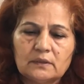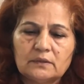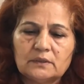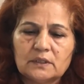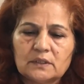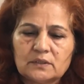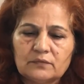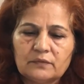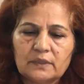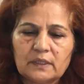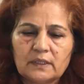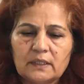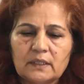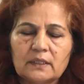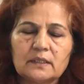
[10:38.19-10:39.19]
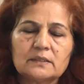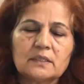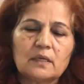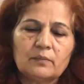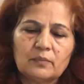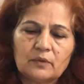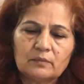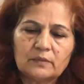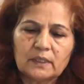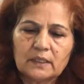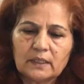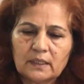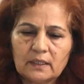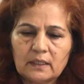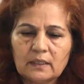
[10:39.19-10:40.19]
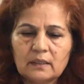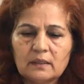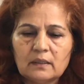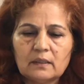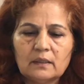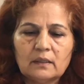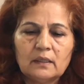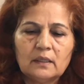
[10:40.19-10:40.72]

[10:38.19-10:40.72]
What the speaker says: Just we can take example of the Canada.